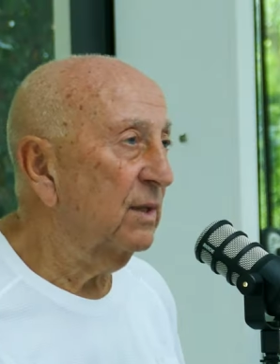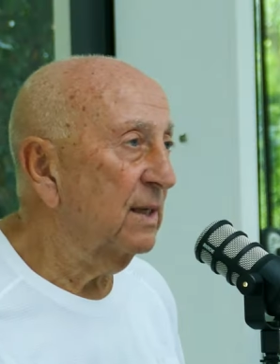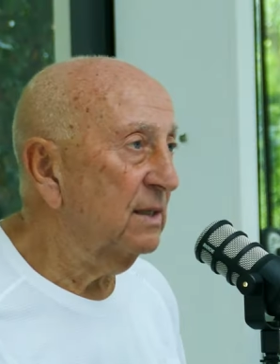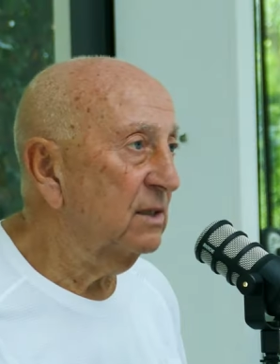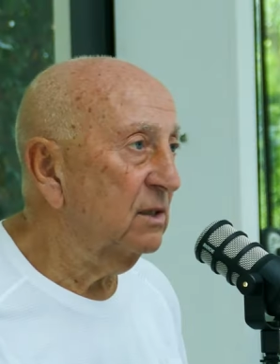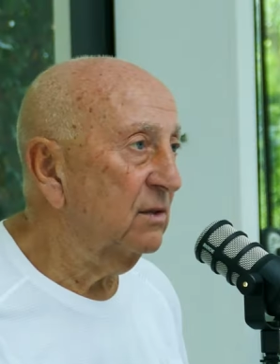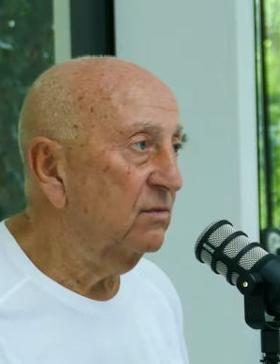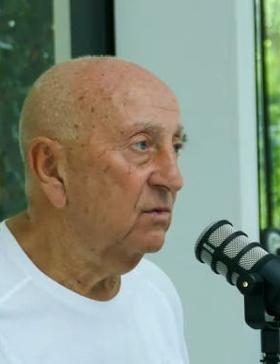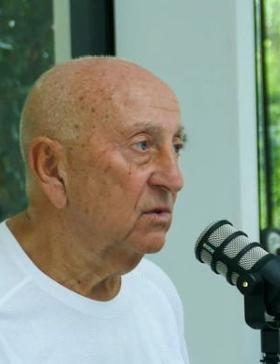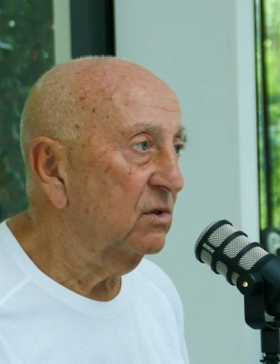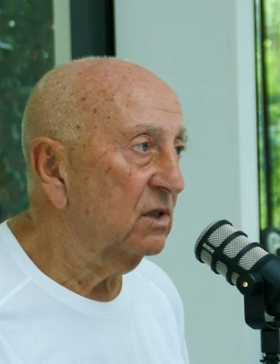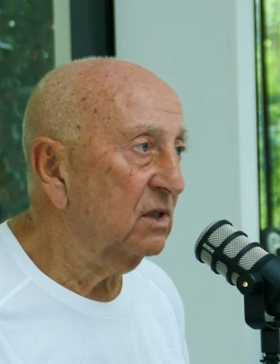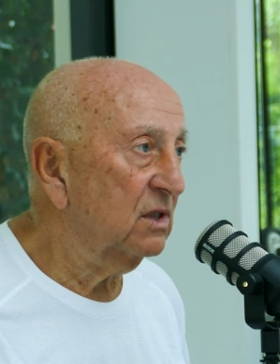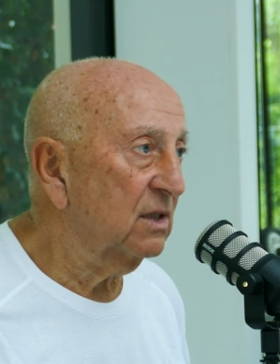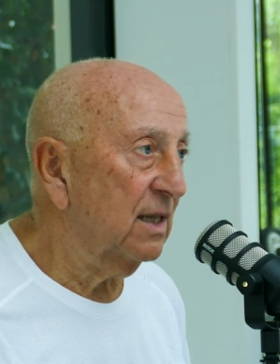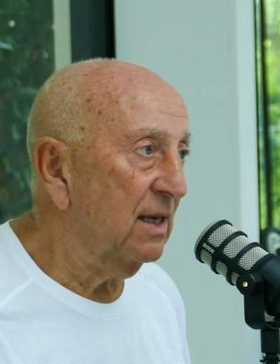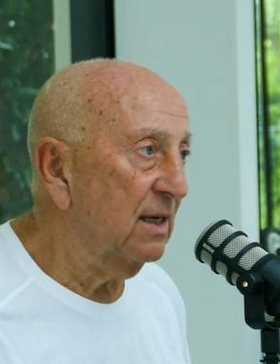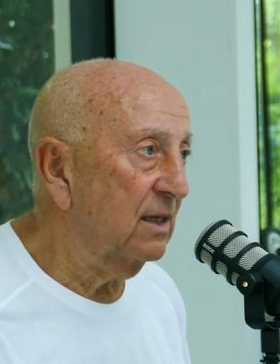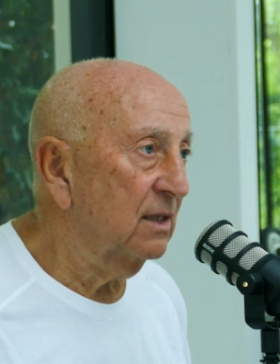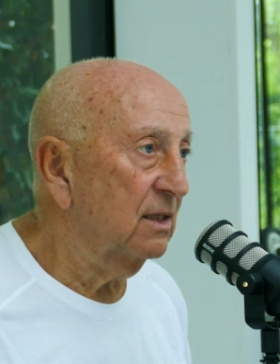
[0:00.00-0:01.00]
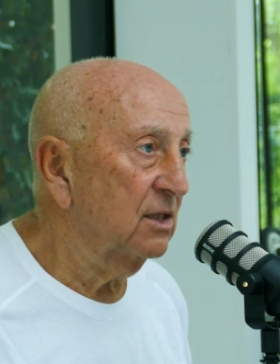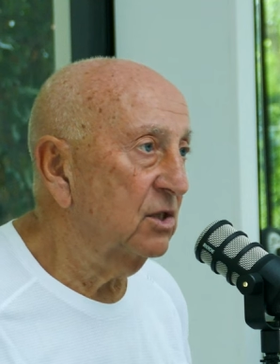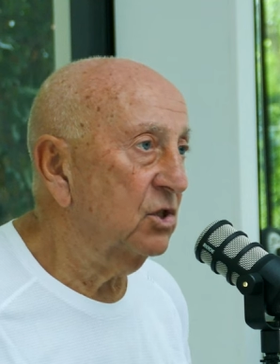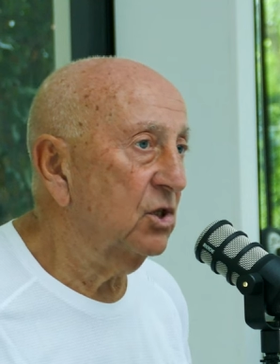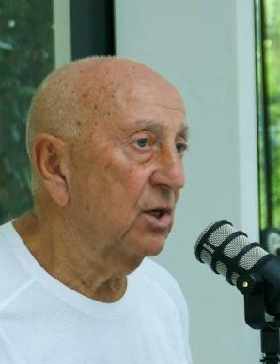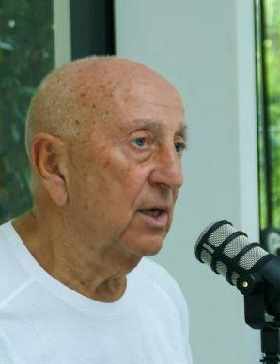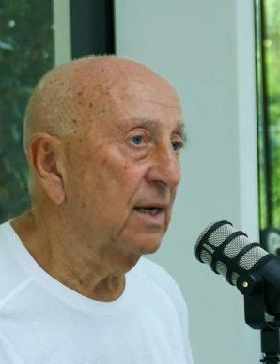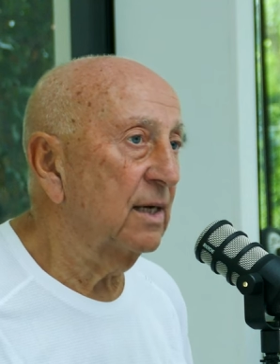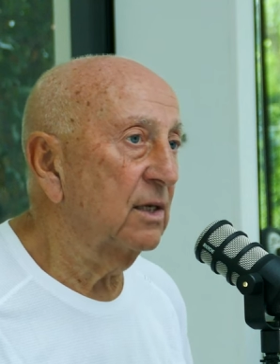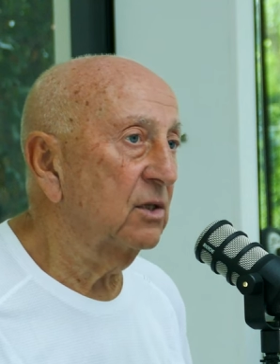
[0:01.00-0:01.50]
things have slightly
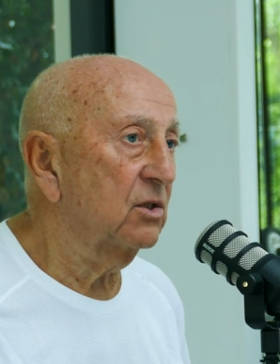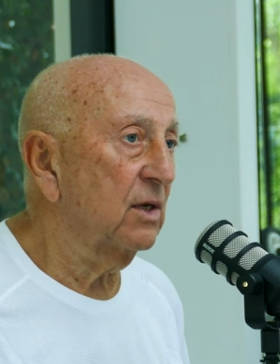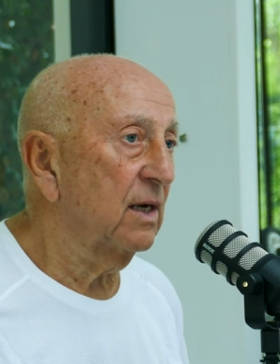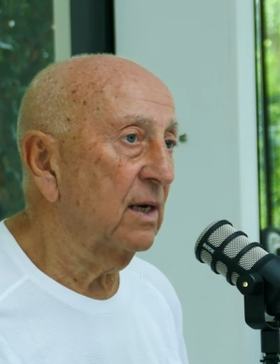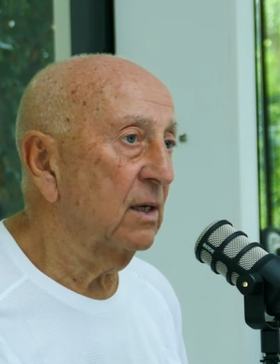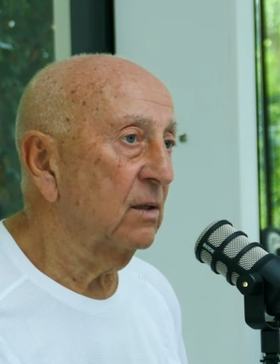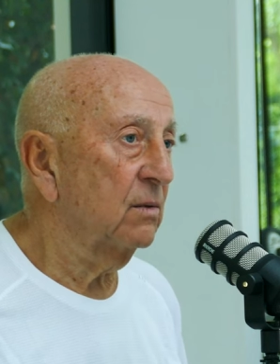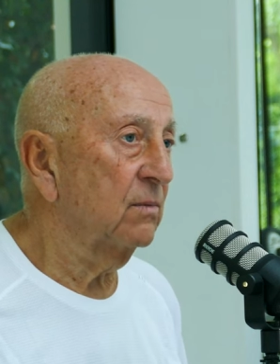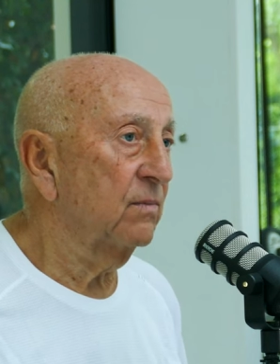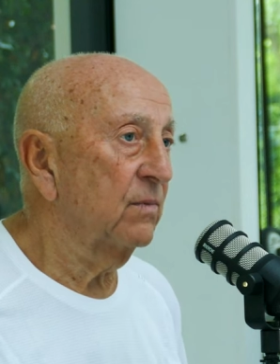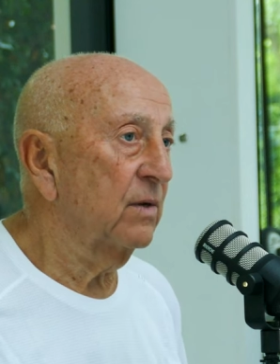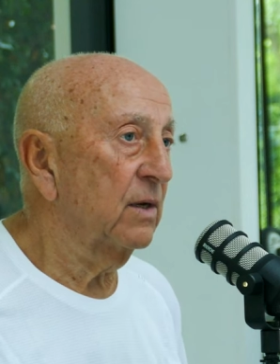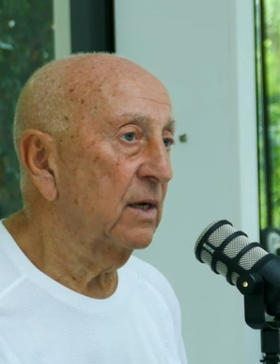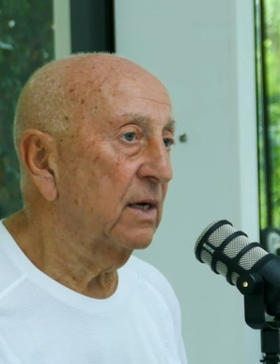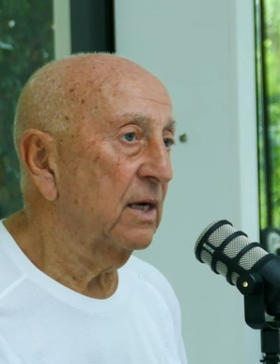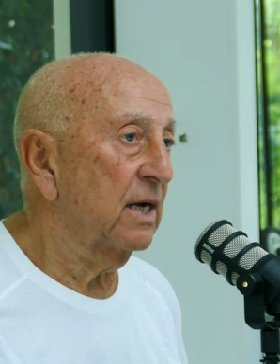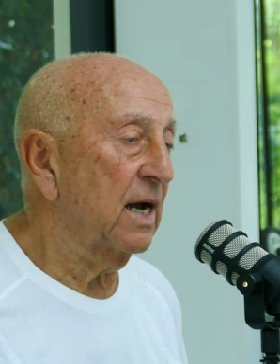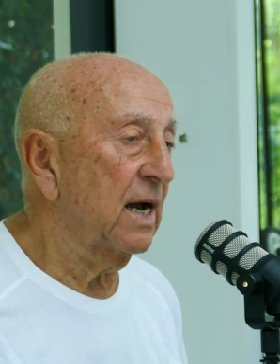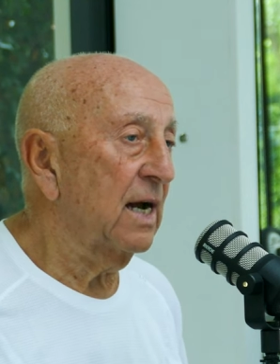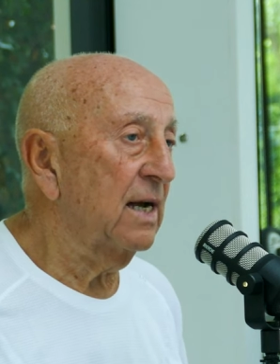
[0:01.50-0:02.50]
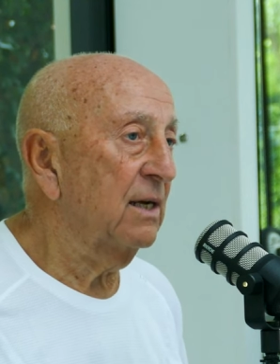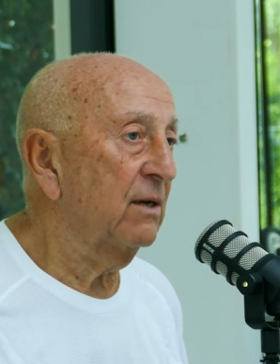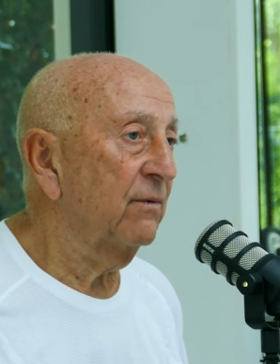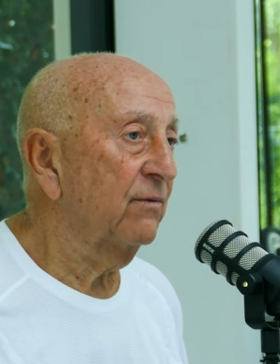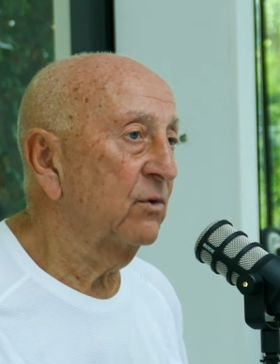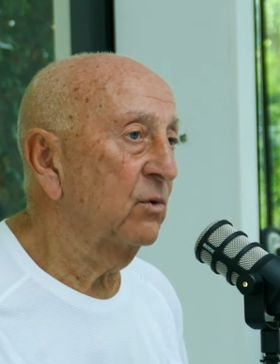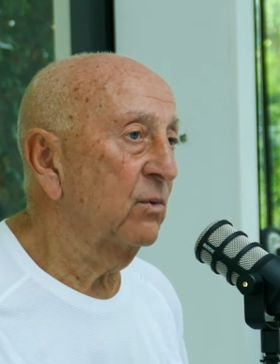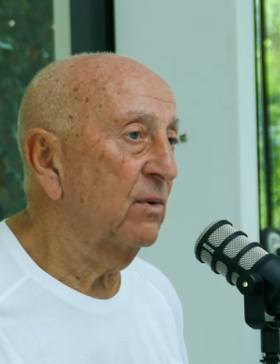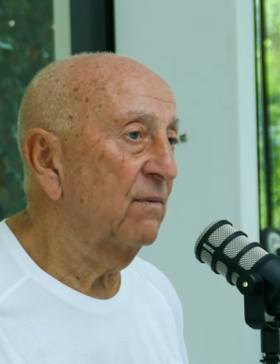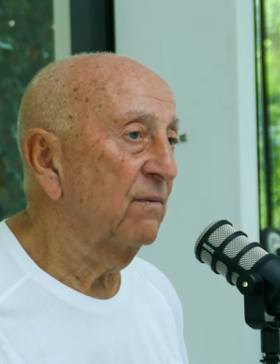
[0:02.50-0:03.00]
changed. I uh, I have
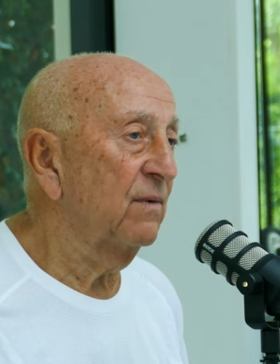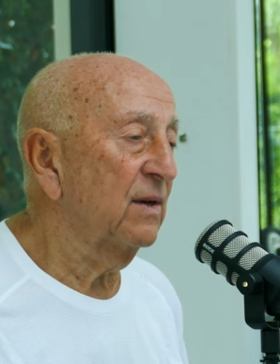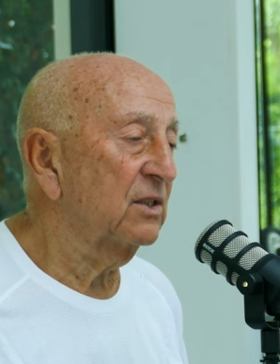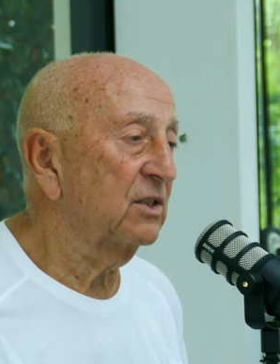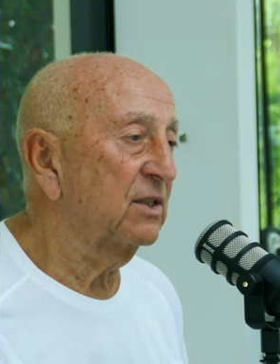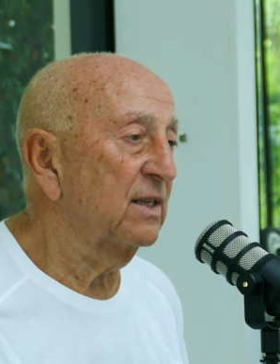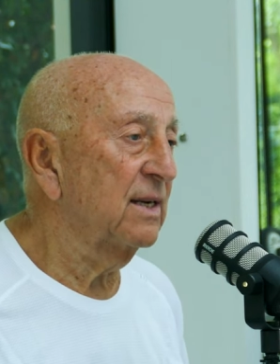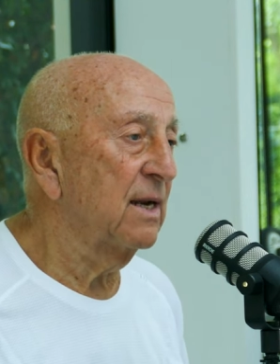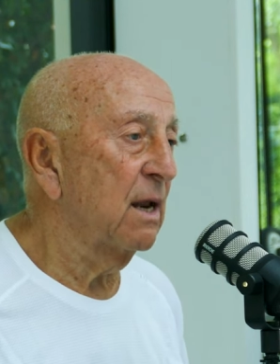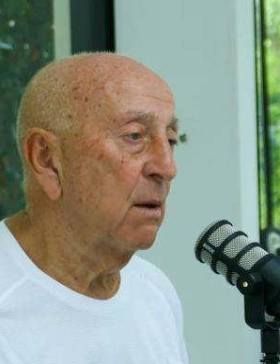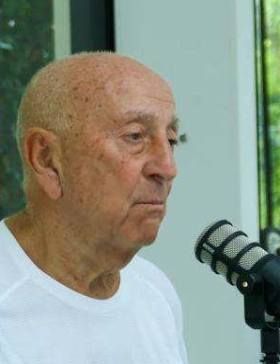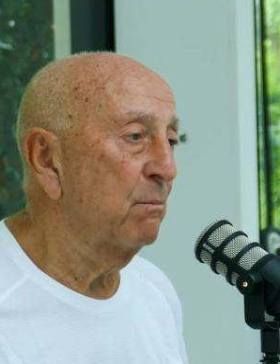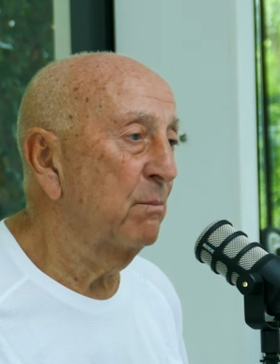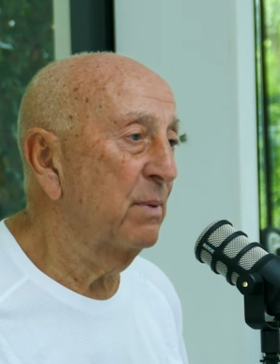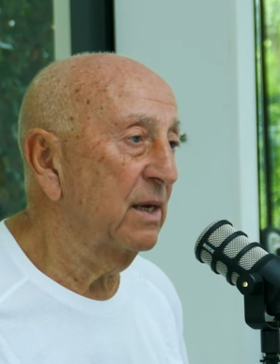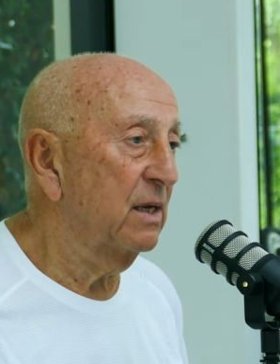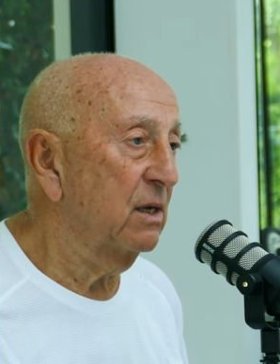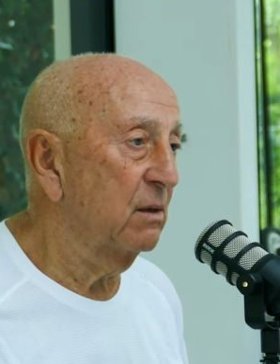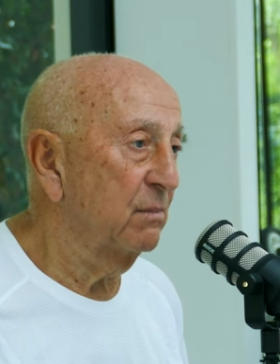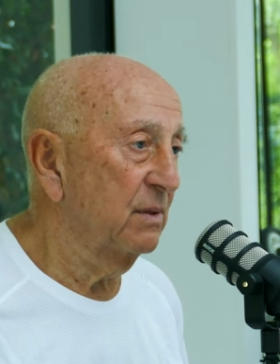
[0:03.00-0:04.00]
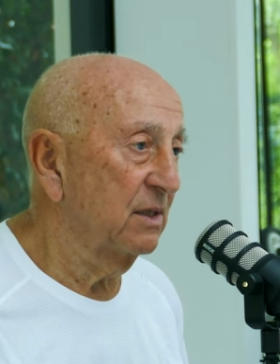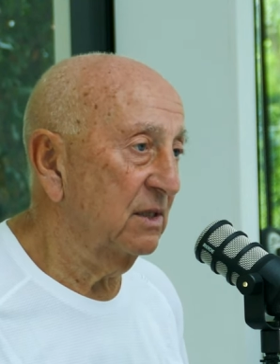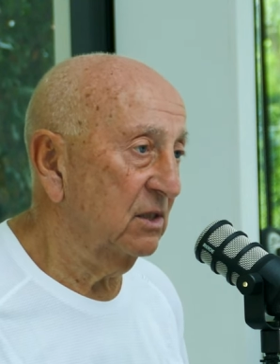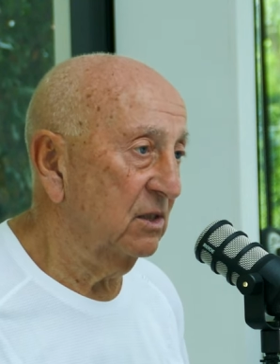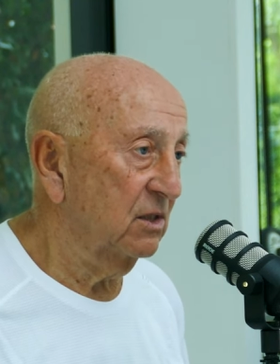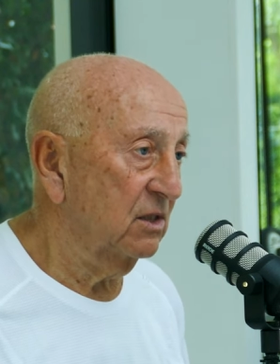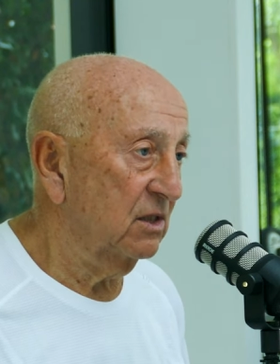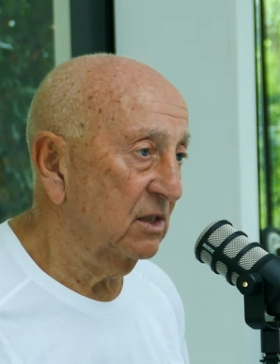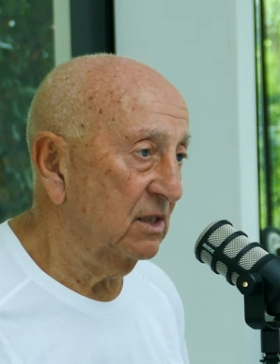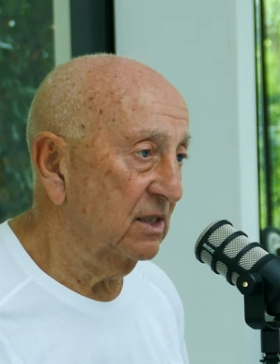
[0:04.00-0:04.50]
to invest in bigger
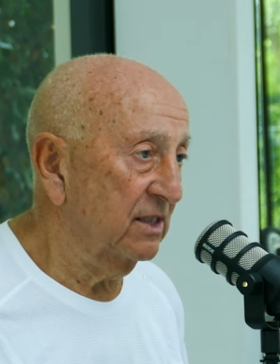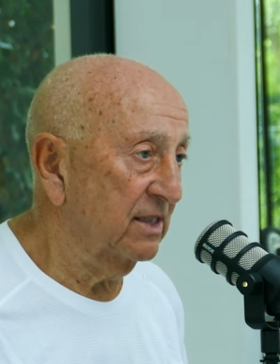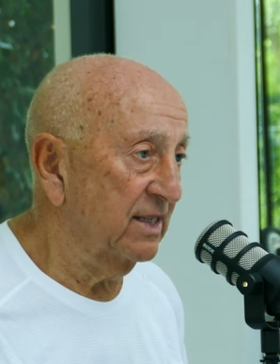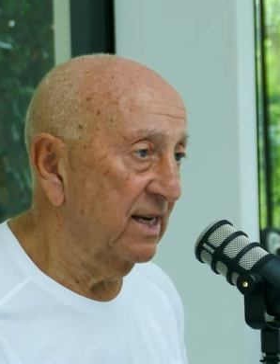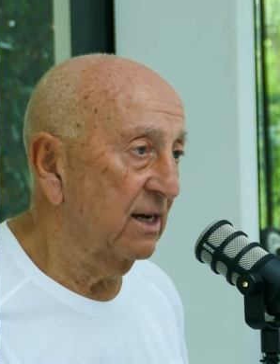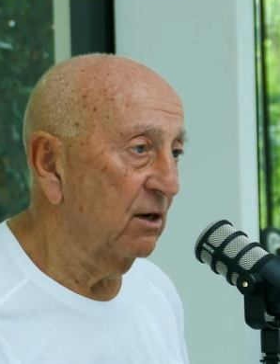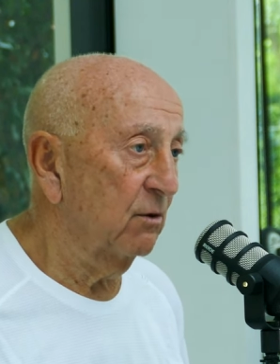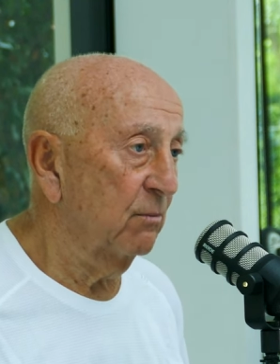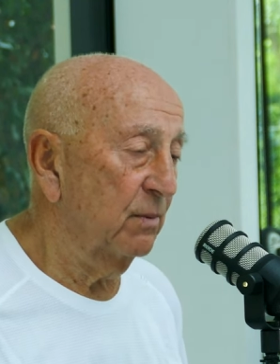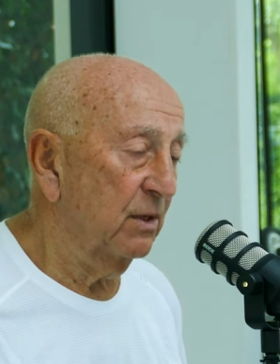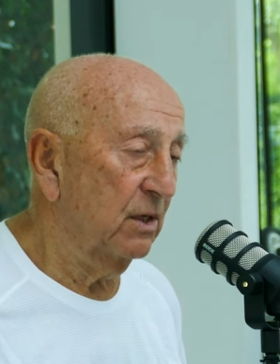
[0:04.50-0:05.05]
businesses now yeah.